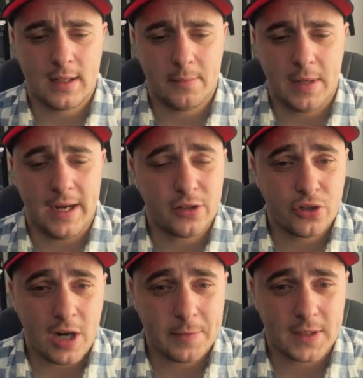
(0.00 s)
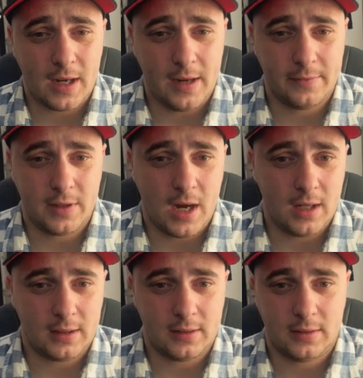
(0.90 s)
airdrops I've
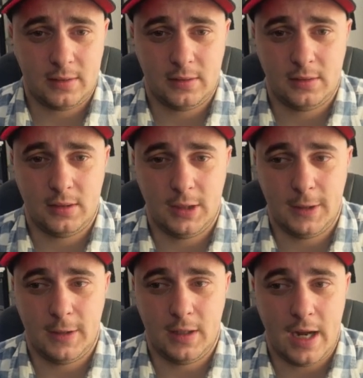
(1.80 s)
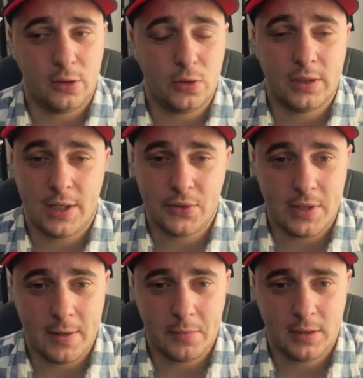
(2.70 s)
got, I don't touch
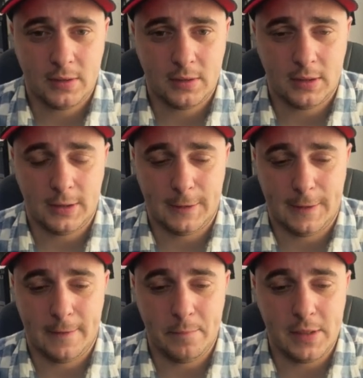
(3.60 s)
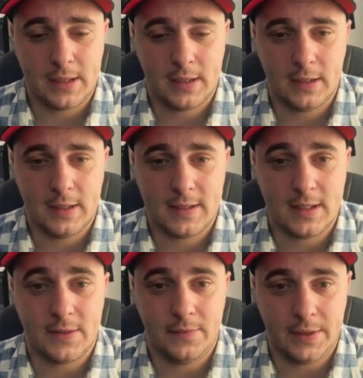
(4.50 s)
them because
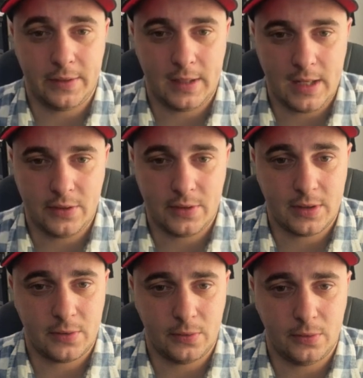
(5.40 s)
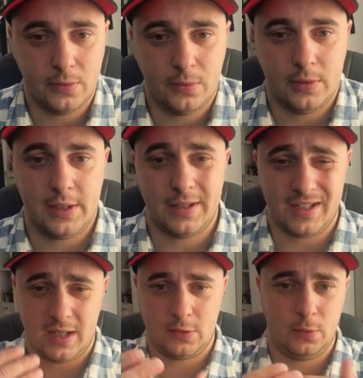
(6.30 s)
it's very dangerous to
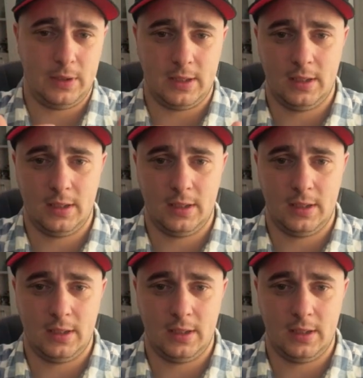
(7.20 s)
interact with